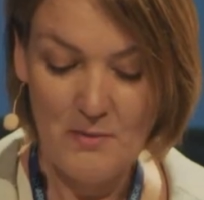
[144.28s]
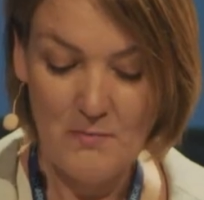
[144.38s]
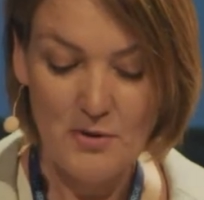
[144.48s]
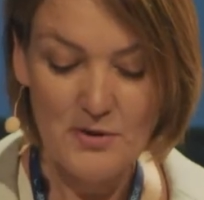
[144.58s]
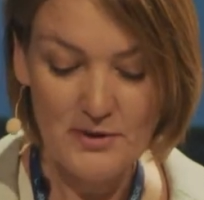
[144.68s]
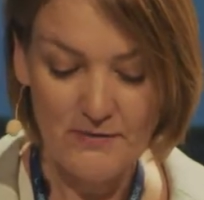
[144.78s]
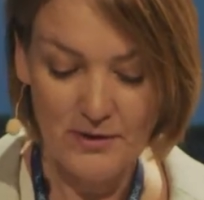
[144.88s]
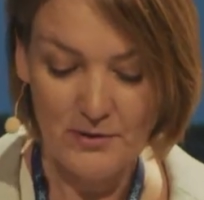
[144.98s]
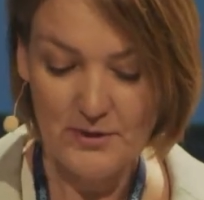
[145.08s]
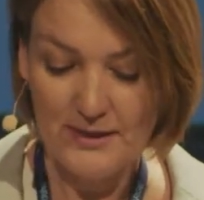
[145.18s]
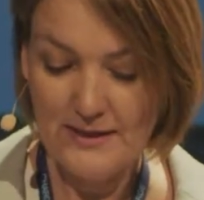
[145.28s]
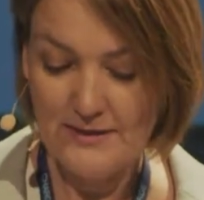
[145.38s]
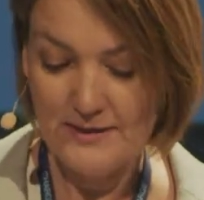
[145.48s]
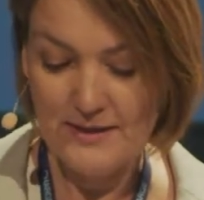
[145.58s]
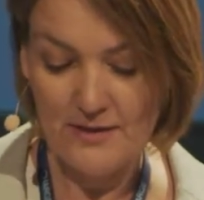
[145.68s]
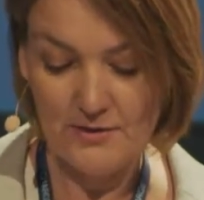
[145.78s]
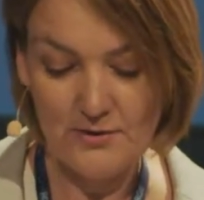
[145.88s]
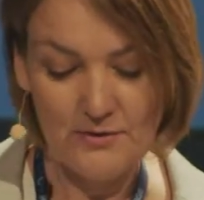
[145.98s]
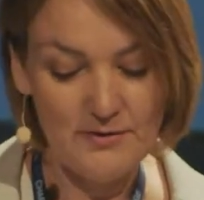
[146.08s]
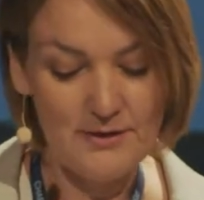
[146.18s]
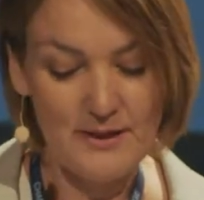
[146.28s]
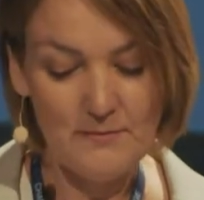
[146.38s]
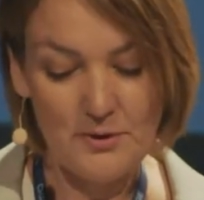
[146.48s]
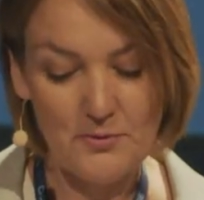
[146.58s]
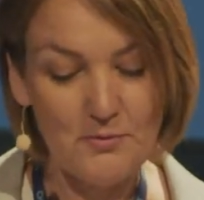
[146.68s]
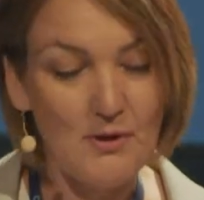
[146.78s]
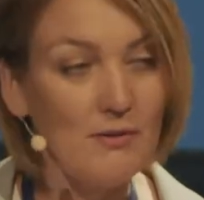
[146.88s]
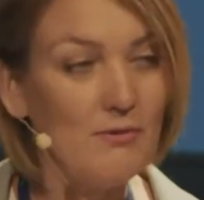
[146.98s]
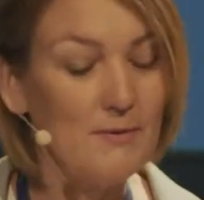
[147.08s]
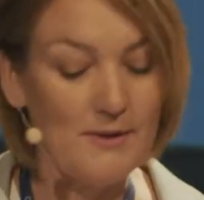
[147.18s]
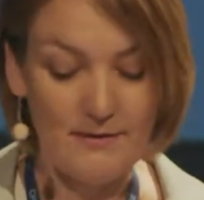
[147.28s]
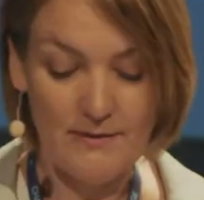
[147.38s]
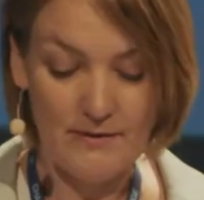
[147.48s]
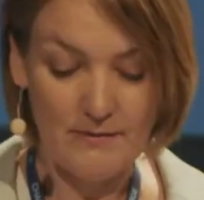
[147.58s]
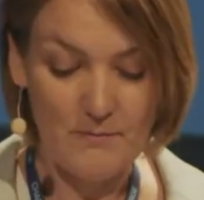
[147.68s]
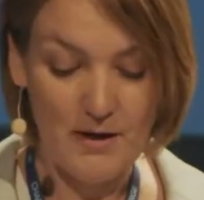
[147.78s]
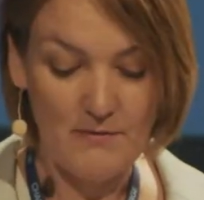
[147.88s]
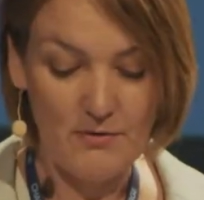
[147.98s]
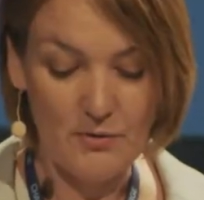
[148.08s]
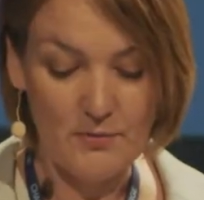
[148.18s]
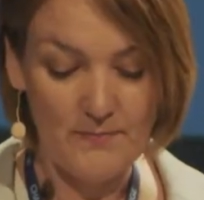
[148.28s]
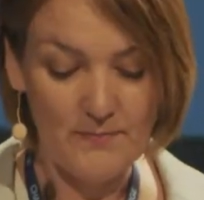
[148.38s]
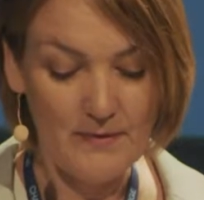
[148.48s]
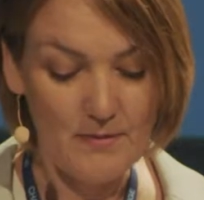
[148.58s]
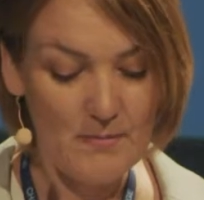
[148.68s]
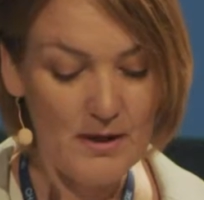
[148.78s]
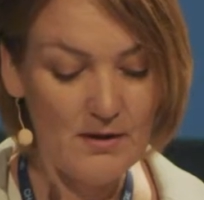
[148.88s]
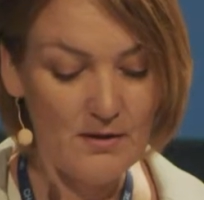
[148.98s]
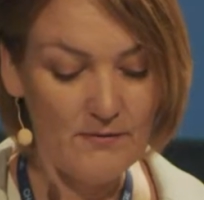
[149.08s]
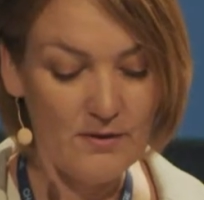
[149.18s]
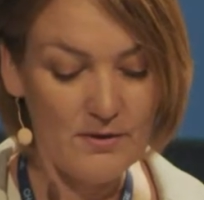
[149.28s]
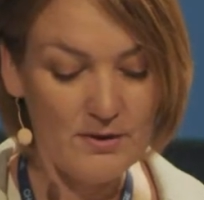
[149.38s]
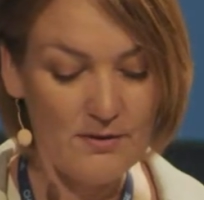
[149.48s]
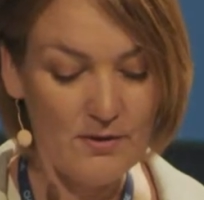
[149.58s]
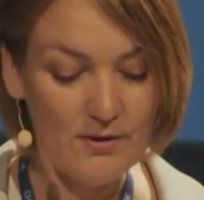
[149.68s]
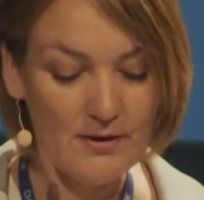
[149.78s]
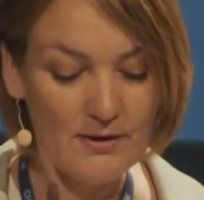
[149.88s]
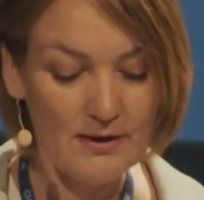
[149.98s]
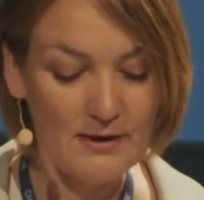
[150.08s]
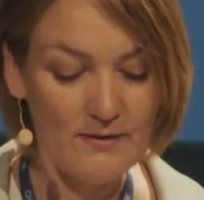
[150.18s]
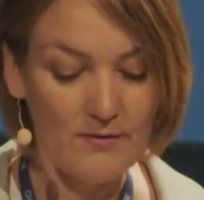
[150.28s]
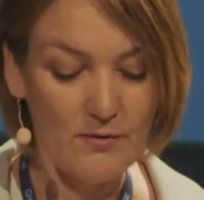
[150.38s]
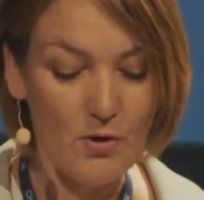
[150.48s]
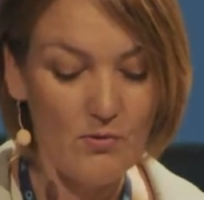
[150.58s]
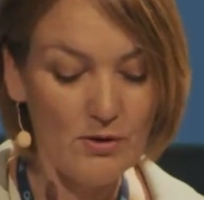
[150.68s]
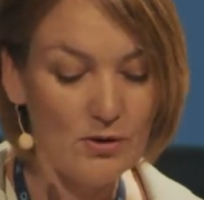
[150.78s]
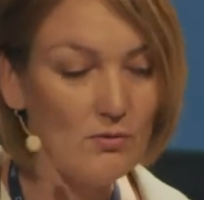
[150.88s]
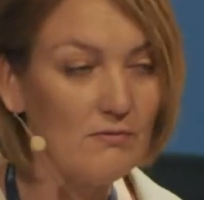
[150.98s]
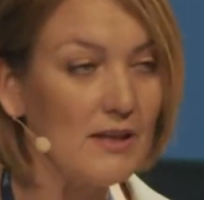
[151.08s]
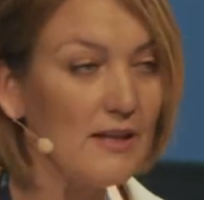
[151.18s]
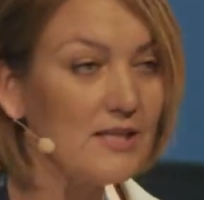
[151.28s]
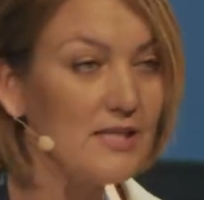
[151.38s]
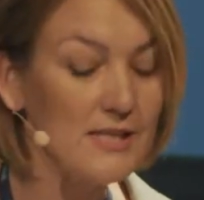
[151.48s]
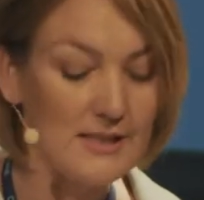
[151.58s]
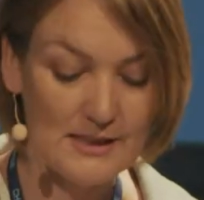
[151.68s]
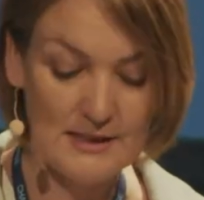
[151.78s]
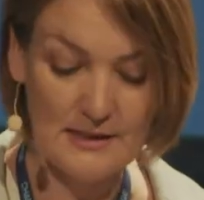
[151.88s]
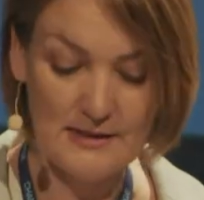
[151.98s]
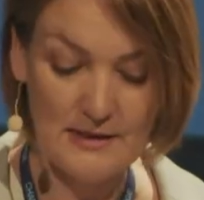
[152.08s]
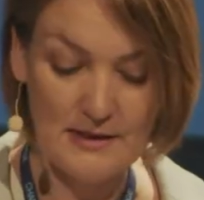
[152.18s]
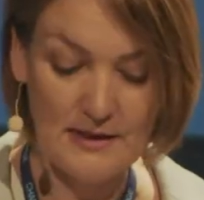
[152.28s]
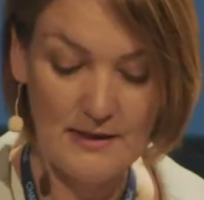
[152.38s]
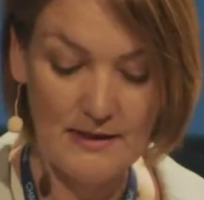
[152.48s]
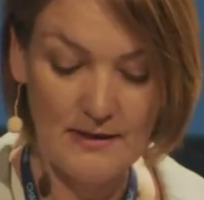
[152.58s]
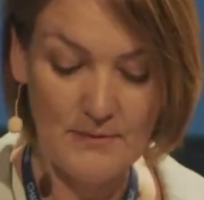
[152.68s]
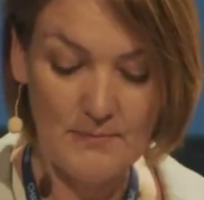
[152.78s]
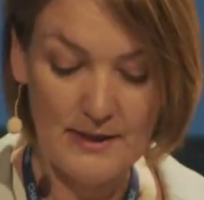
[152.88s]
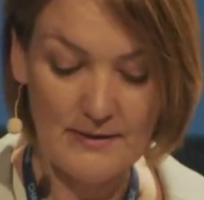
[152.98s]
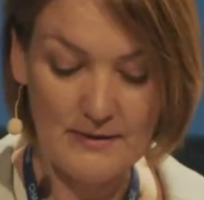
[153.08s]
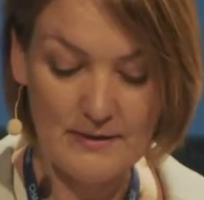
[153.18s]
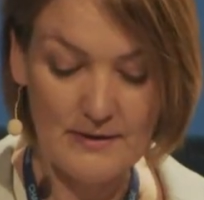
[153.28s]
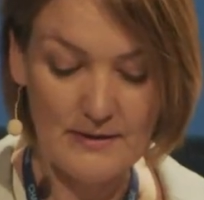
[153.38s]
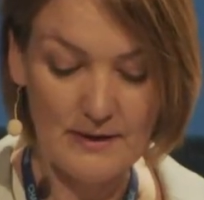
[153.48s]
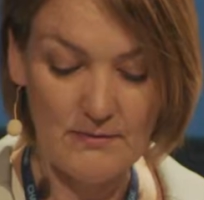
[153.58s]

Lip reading: Most of the utility sector seemed to agree with my view. Many of us thought that if no one knew we existed, that meant